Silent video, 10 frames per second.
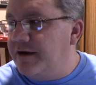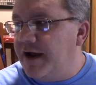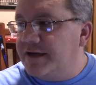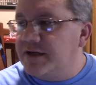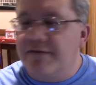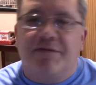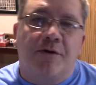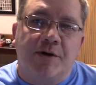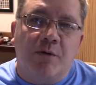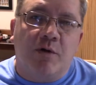I actually have
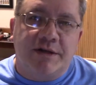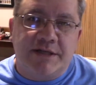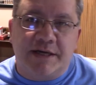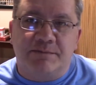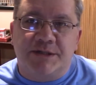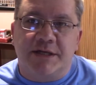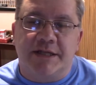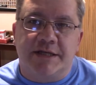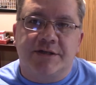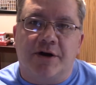31 tips
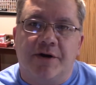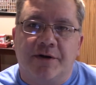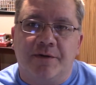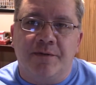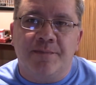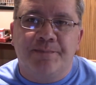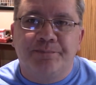in this article,